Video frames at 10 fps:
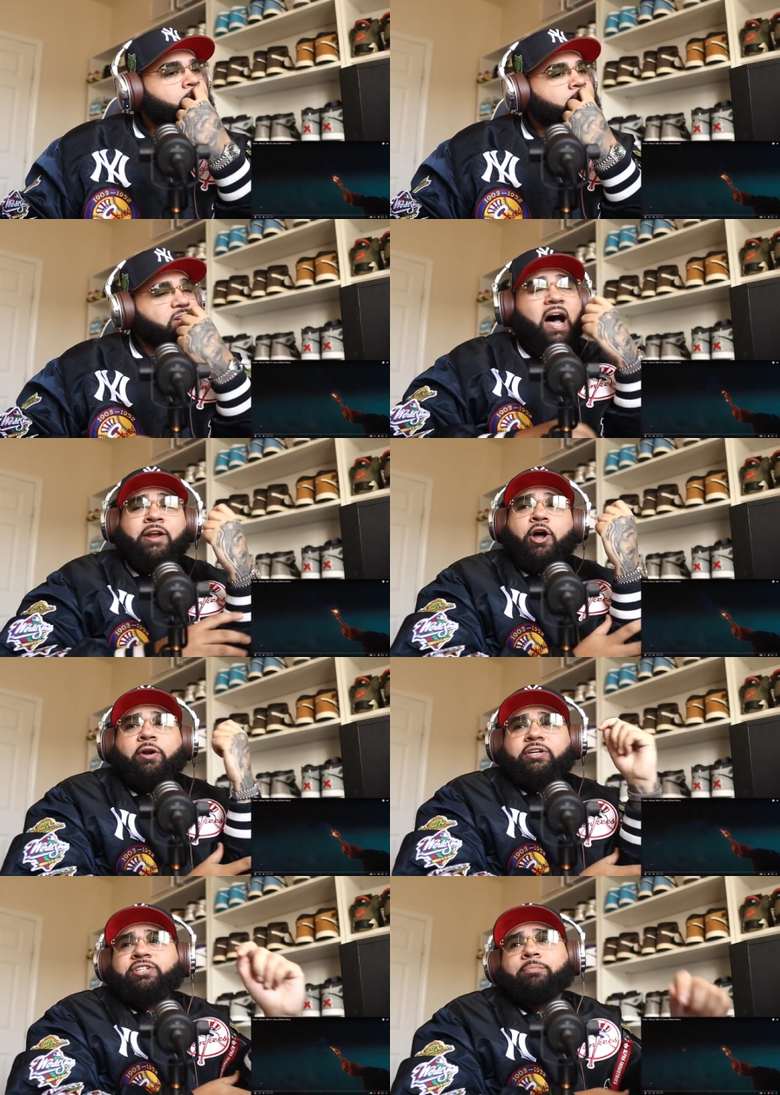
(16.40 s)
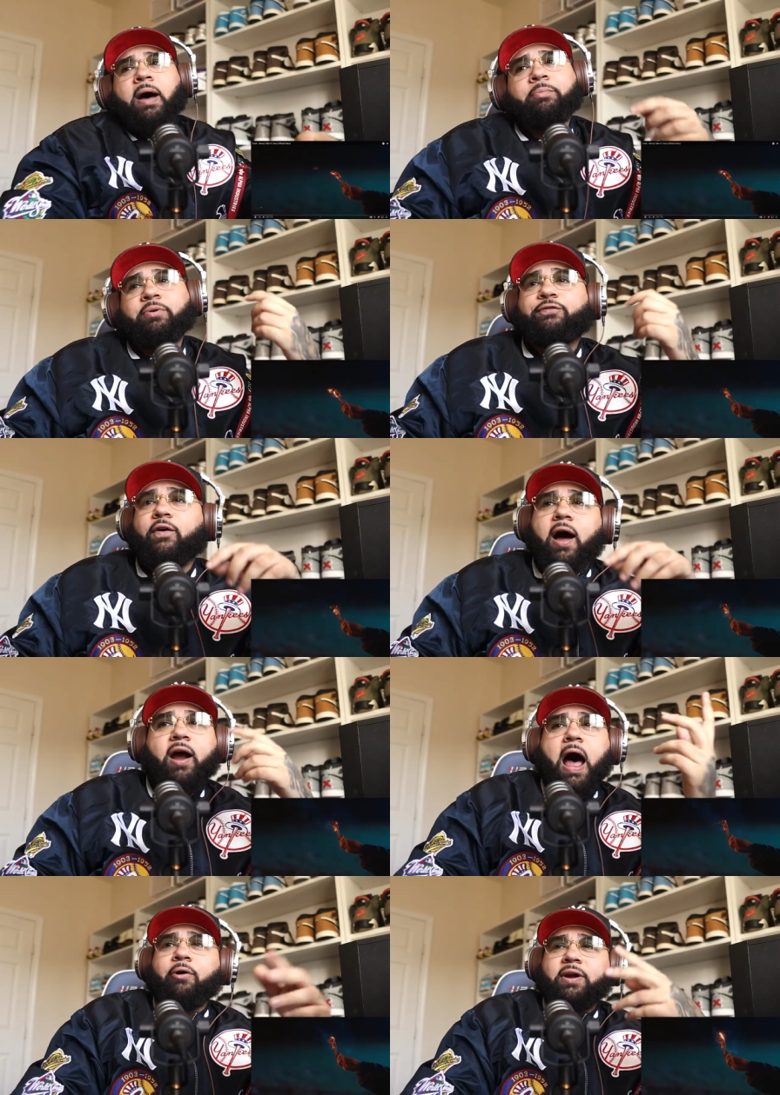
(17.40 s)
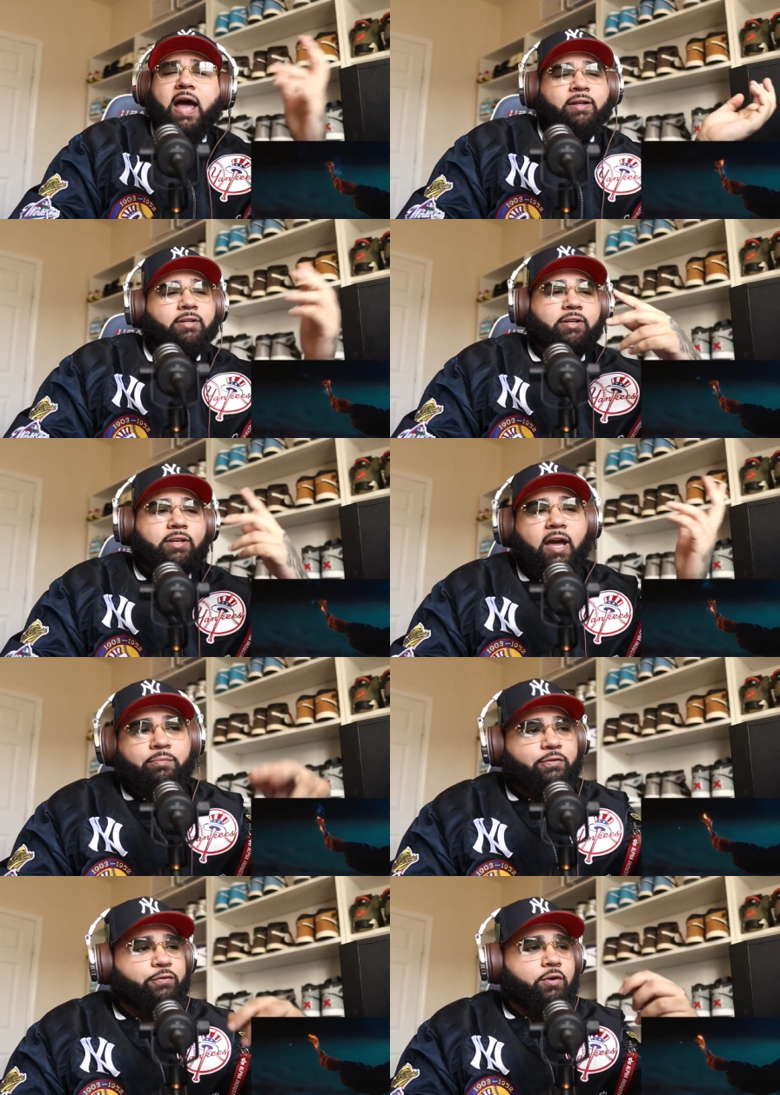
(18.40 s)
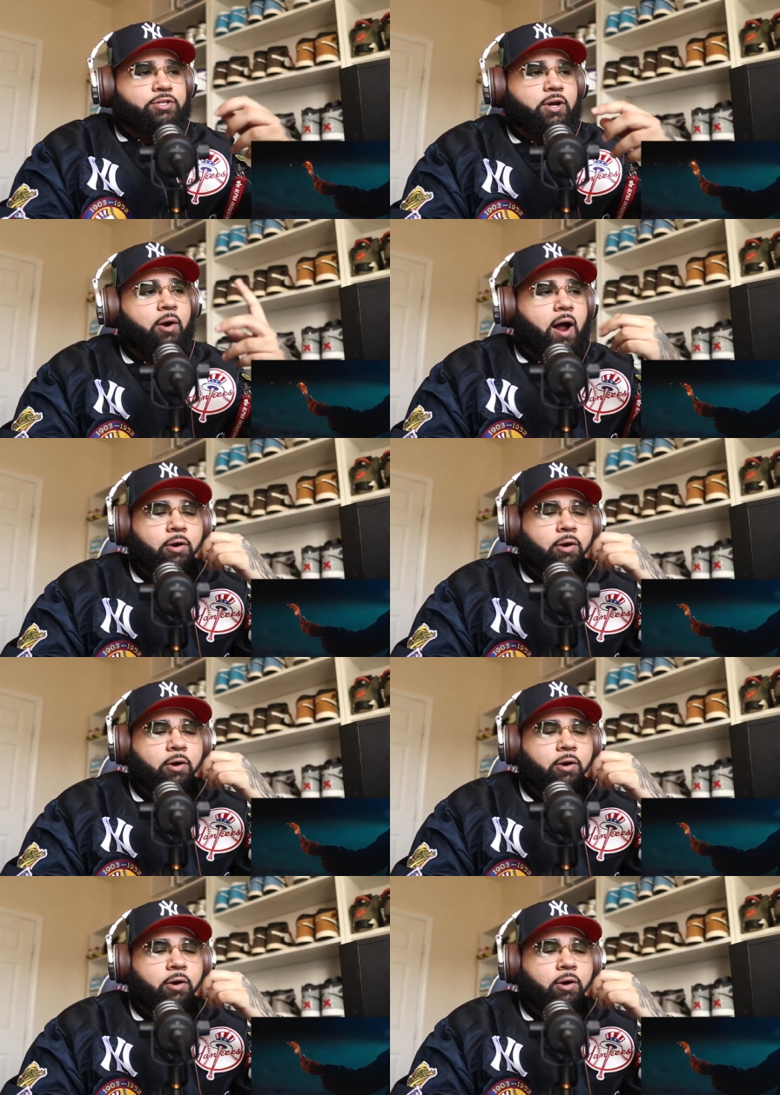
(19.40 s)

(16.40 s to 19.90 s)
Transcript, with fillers: I know this shit about to be fire. I reacted to Dave before, so I rock with